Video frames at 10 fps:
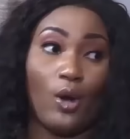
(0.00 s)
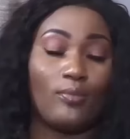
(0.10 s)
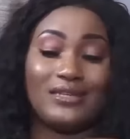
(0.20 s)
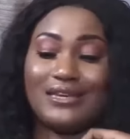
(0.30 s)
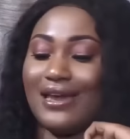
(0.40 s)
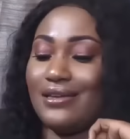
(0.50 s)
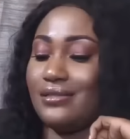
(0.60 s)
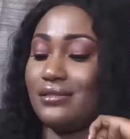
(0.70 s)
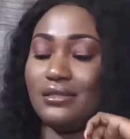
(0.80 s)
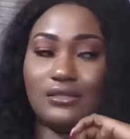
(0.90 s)
hope the guy
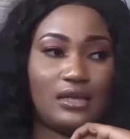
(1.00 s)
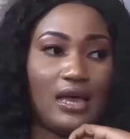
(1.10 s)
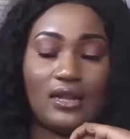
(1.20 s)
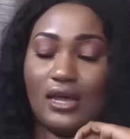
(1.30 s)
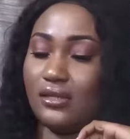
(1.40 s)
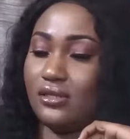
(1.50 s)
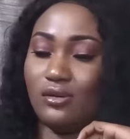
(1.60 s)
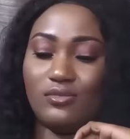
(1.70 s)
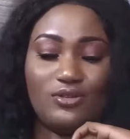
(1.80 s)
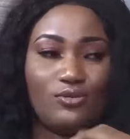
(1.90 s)
is neat and
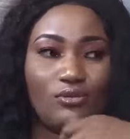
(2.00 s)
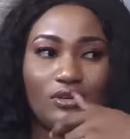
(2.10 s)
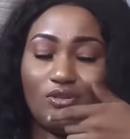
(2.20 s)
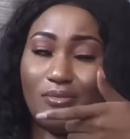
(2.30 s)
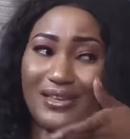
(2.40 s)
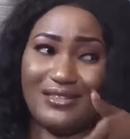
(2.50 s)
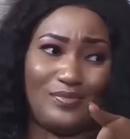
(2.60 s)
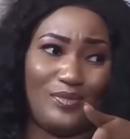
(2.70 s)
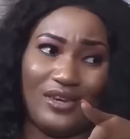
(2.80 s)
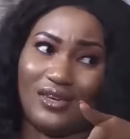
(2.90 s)
handsome. You know my
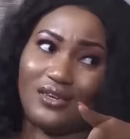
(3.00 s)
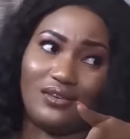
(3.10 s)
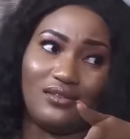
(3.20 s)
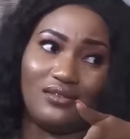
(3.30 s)
spec.